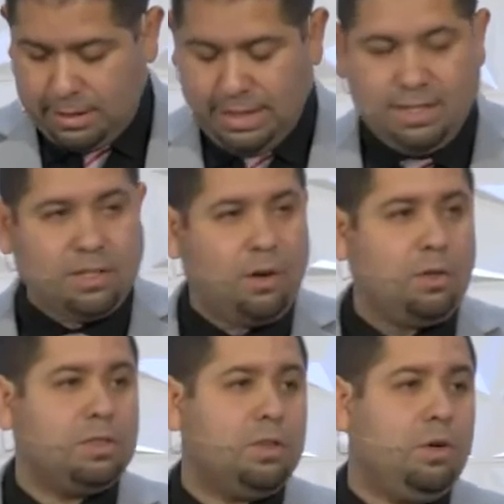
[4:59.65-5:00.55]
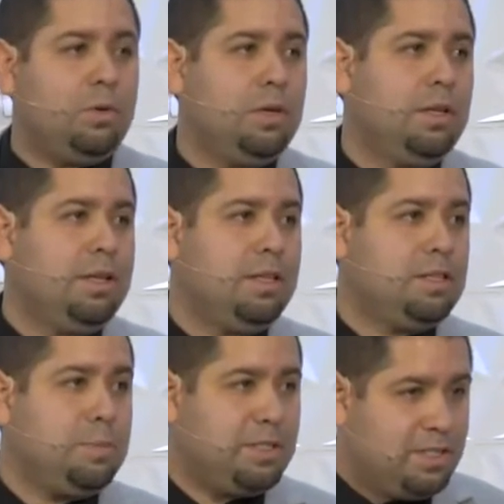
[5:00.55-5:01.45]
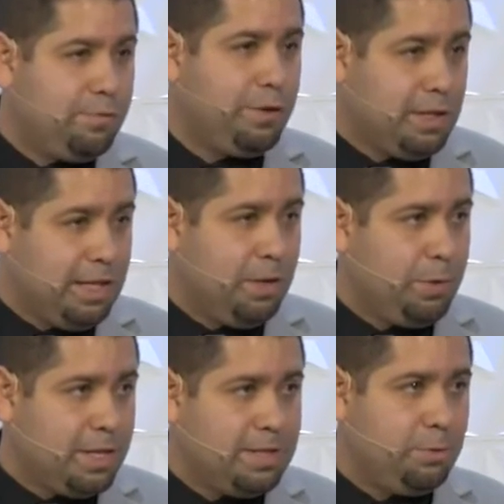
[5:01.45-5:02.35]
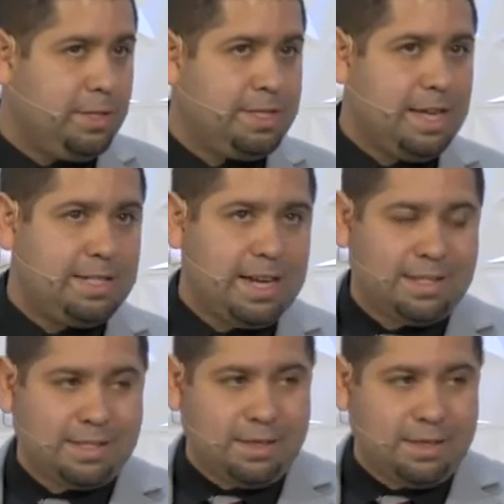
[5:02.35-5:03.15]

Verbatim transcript: he's also specifically, what, the, what is that task?